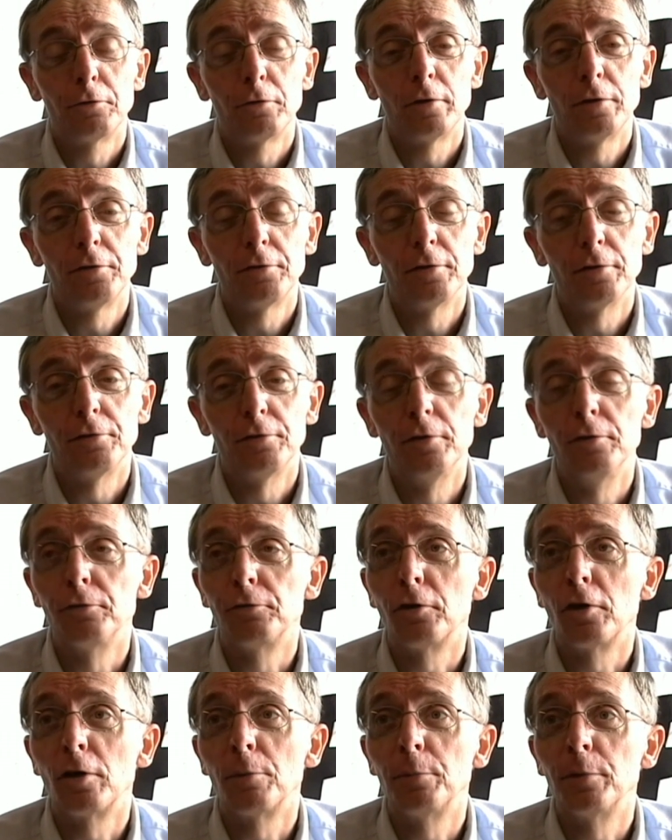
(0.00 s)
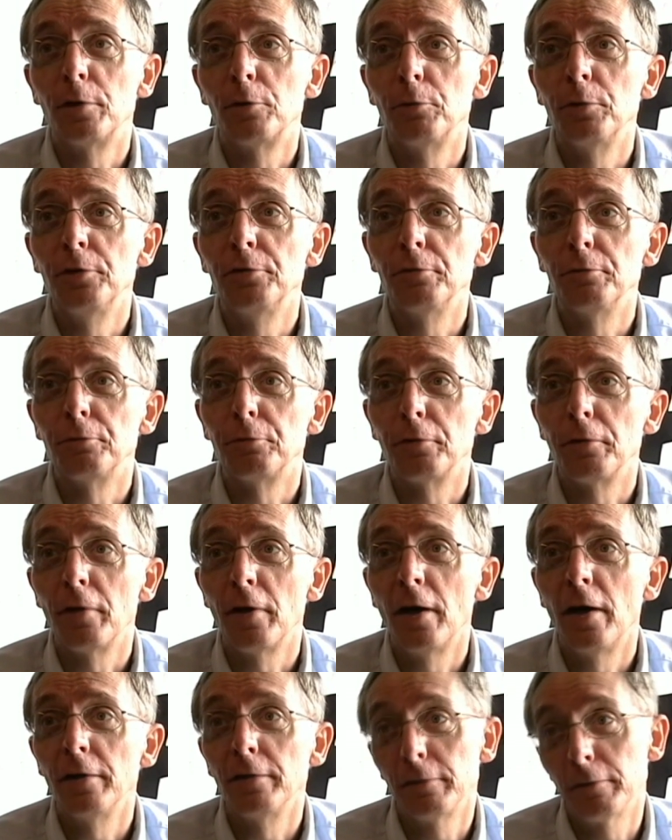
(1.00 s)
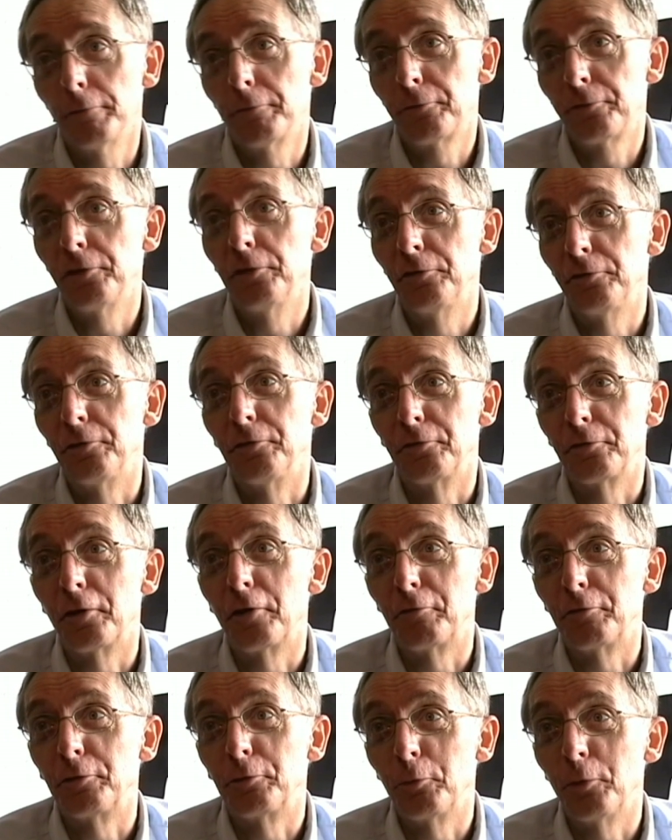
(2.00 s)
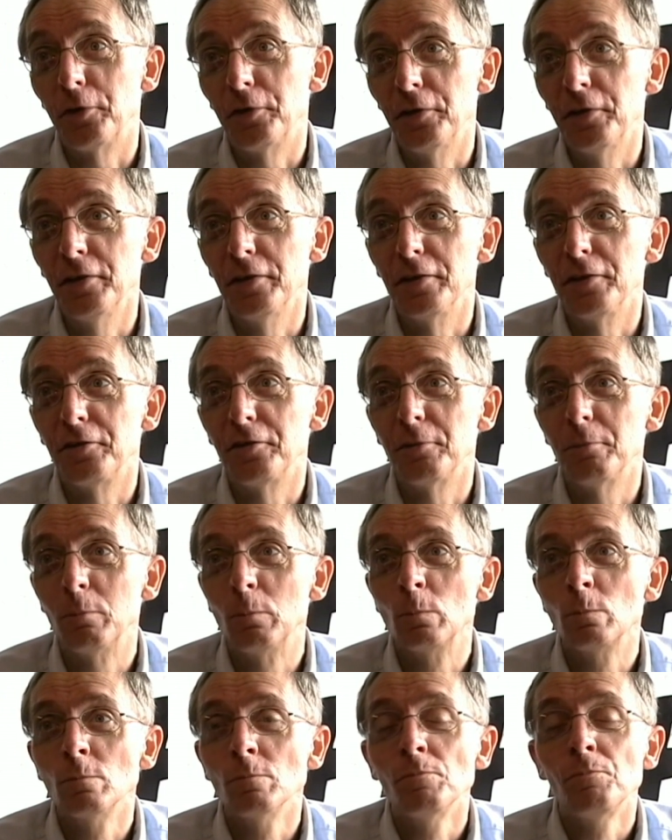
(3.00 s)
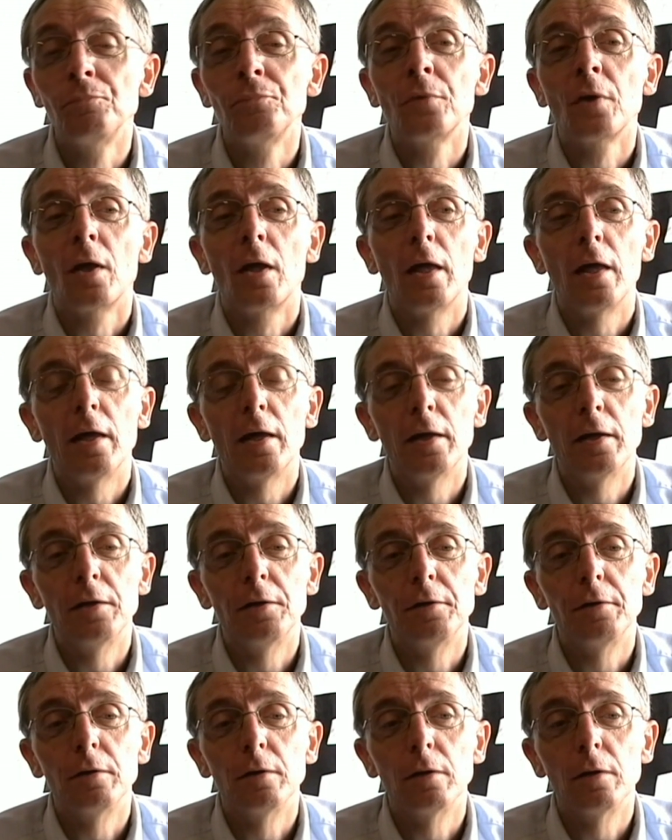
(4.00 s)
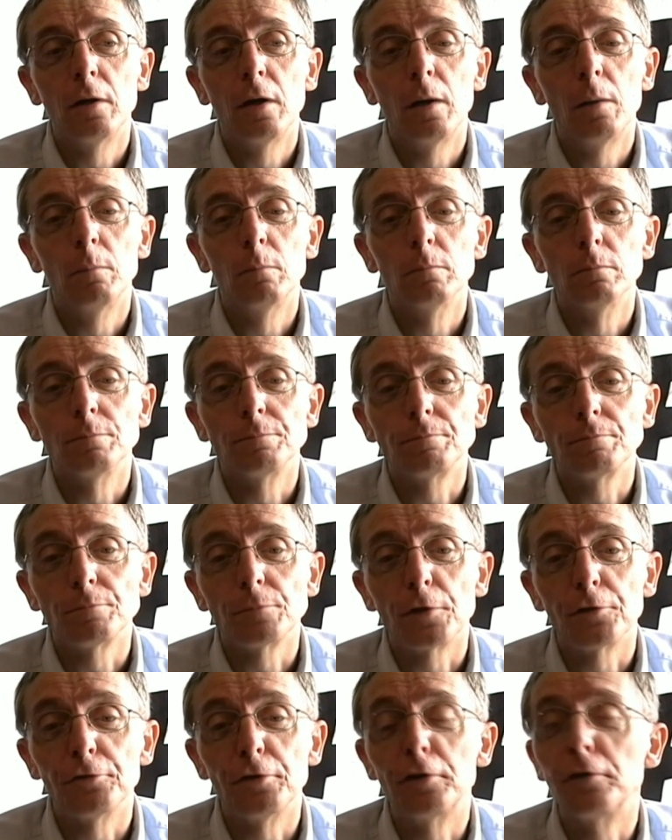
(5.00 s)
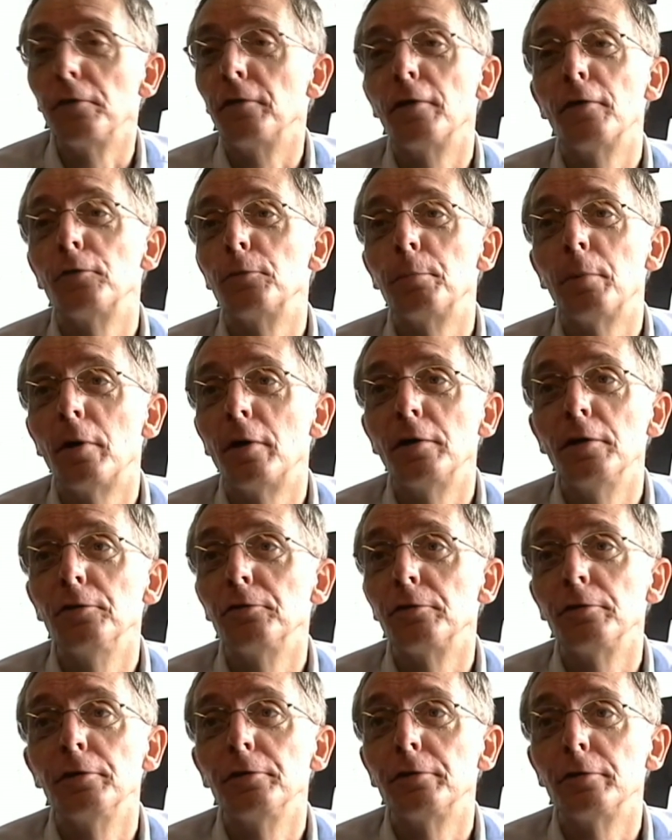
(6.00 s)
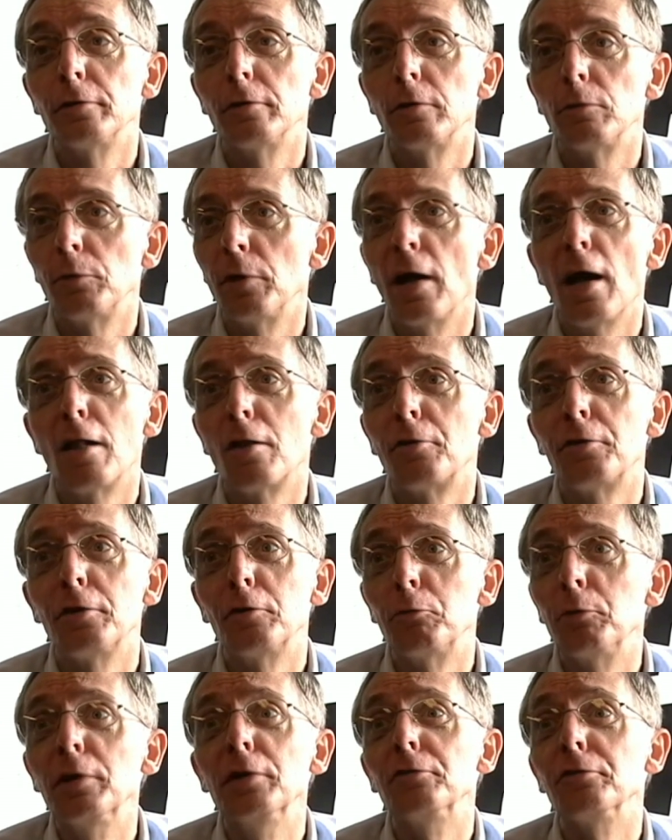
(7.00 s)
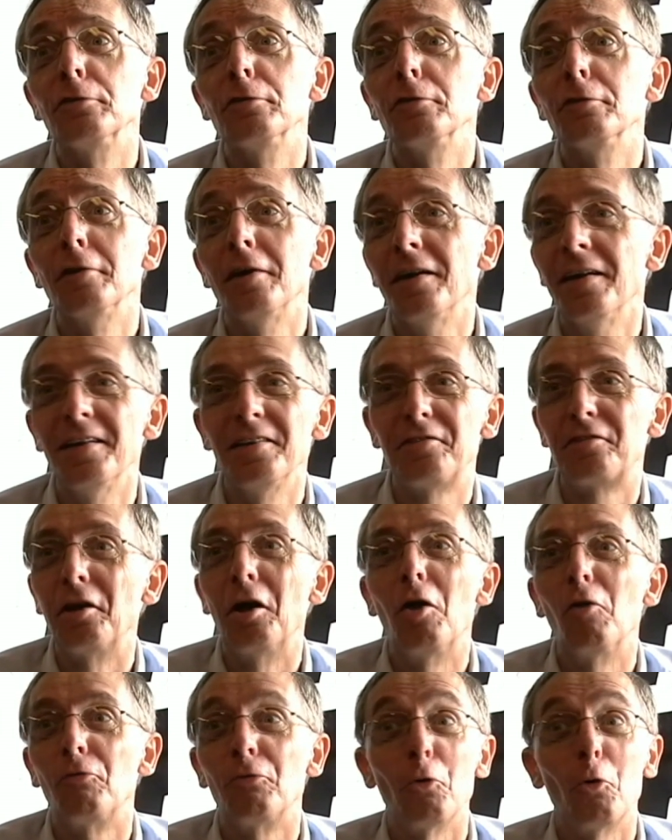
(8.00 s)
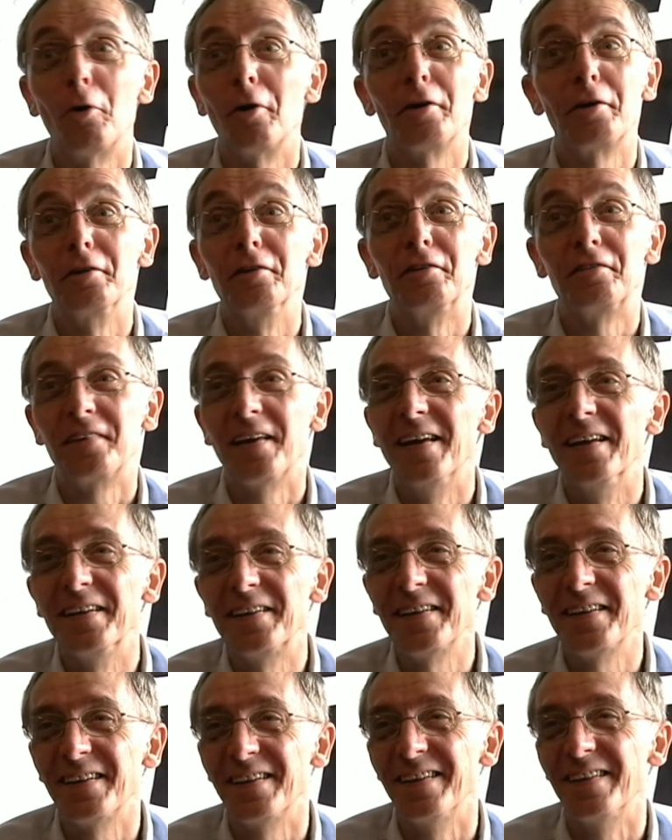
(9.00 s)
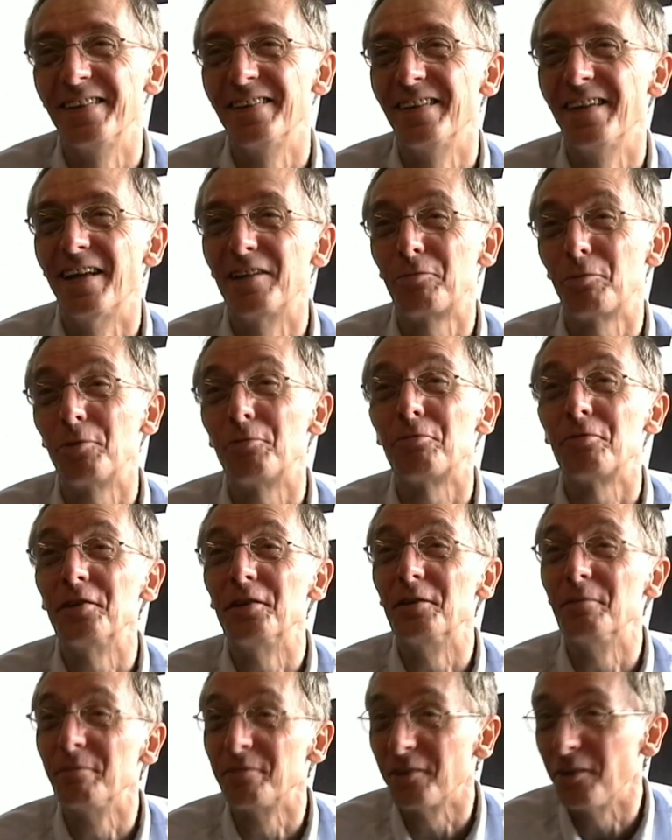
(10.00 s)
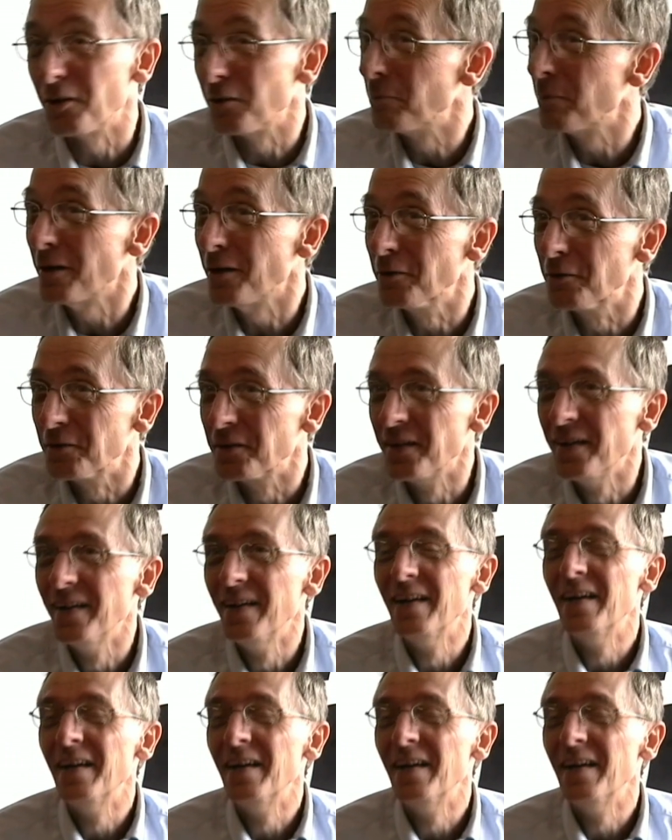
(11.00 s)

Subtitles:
So I said, geez, there's got to be a reason for that, and I've since discovered what it is. And because none of the other parties are into reality, reason, self, or consent, and that's what freedom's all about.